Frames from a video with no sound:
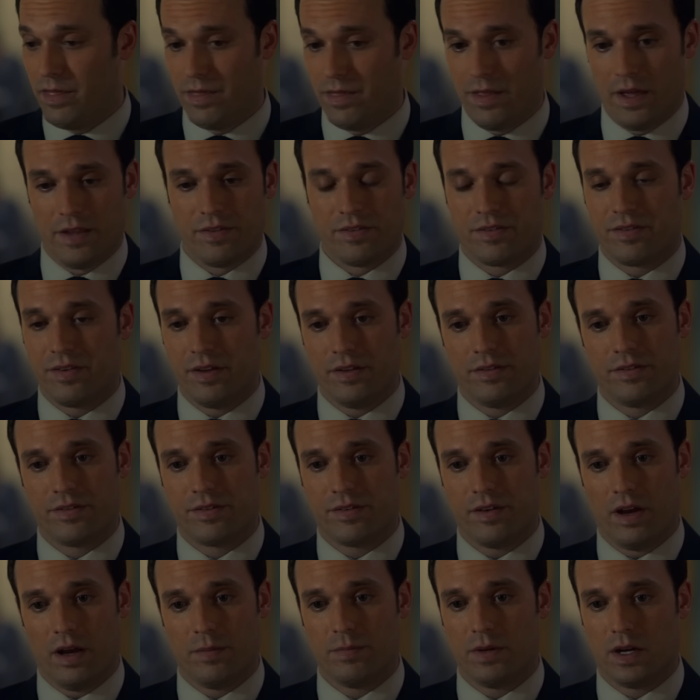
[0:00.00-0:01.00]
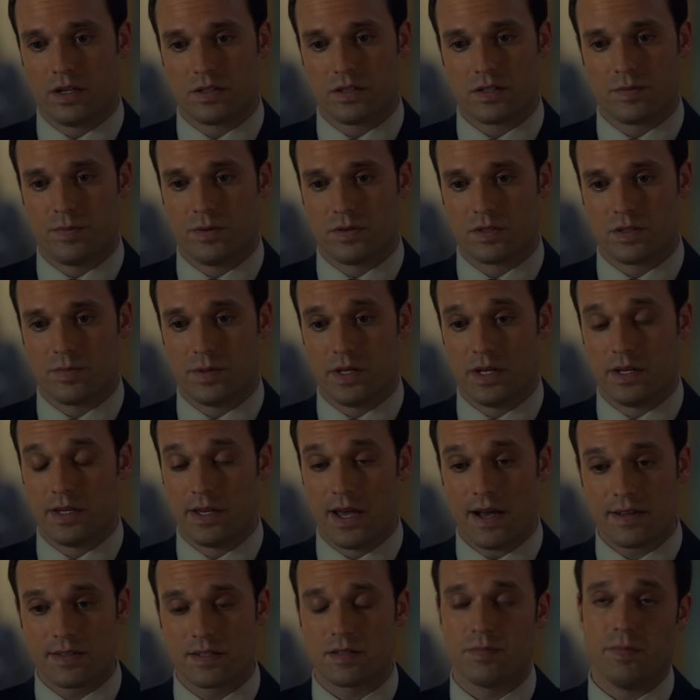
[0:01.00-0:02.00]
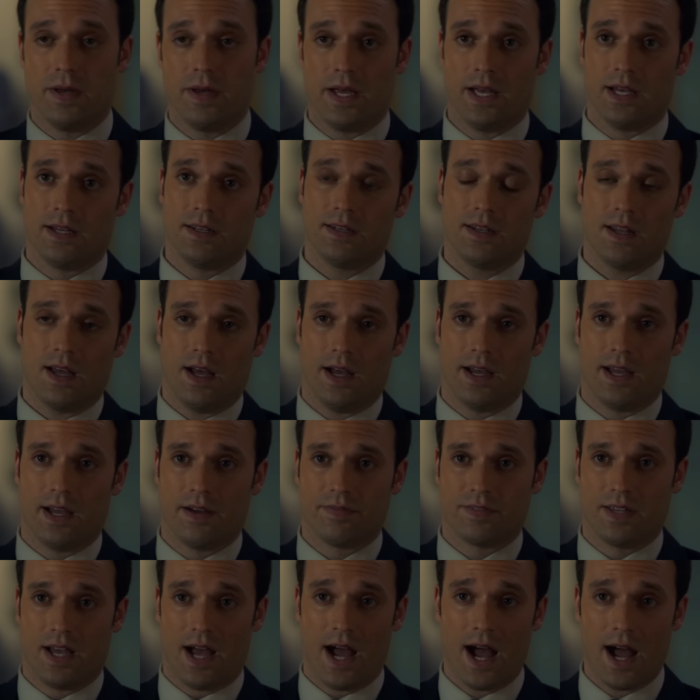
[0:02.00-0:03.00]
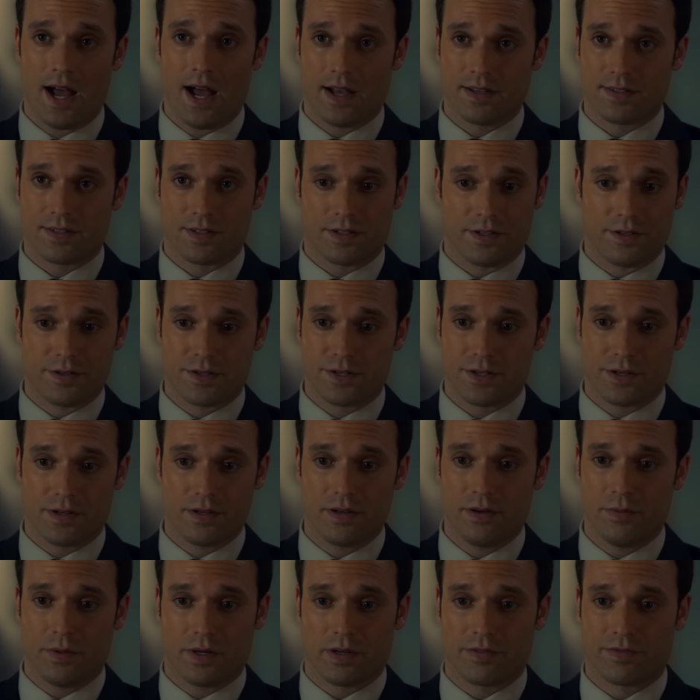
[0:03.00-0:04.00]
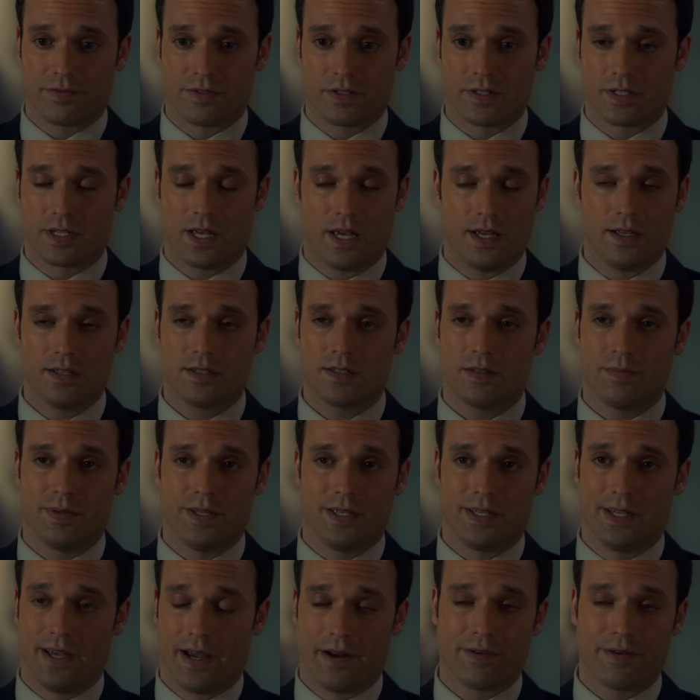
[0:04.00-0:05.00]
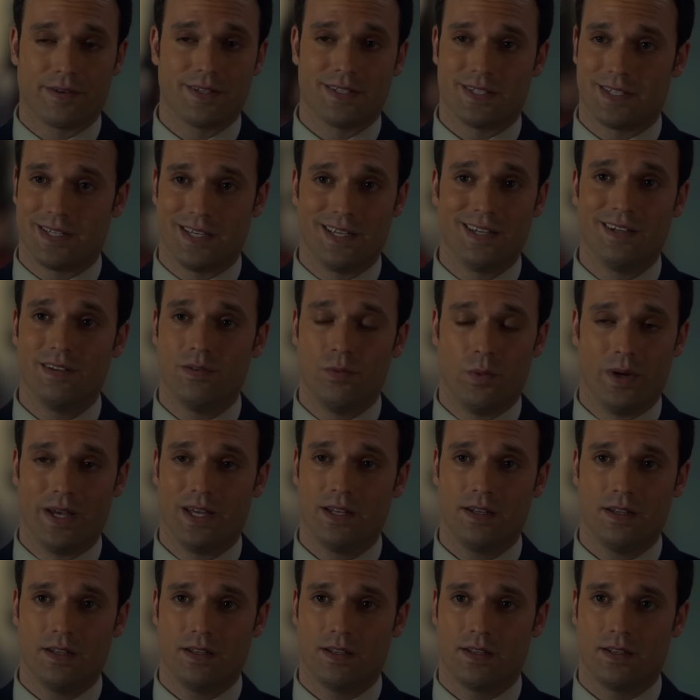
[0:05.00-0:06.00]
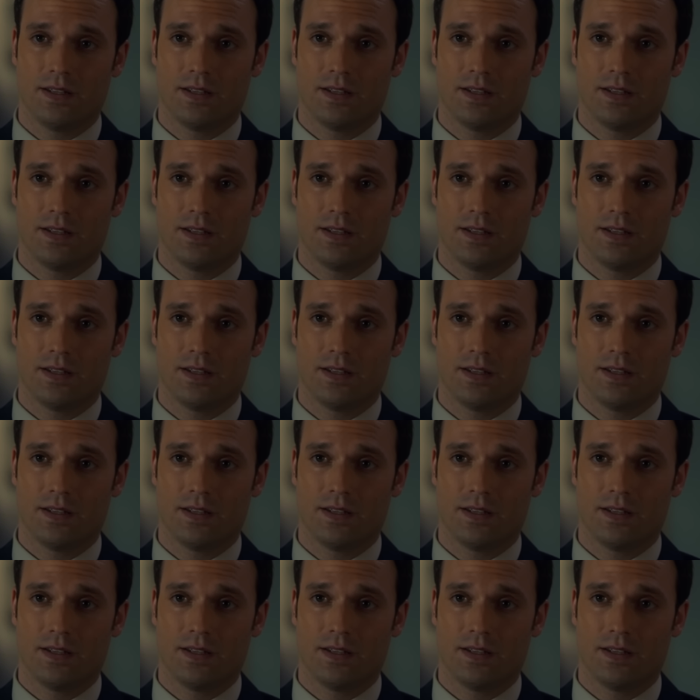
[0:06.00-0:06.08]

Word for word: Then, since I'm not supposed to be a yes man, I have to ask are you sure you don't want our first case to be a guaranteed win?